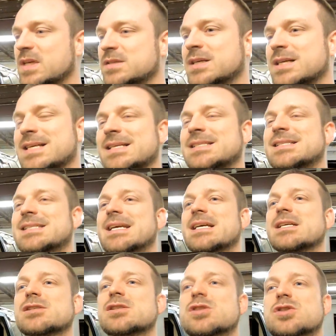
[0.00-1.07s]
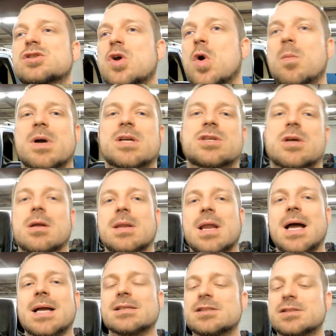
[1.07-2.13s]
is because I see it so much online,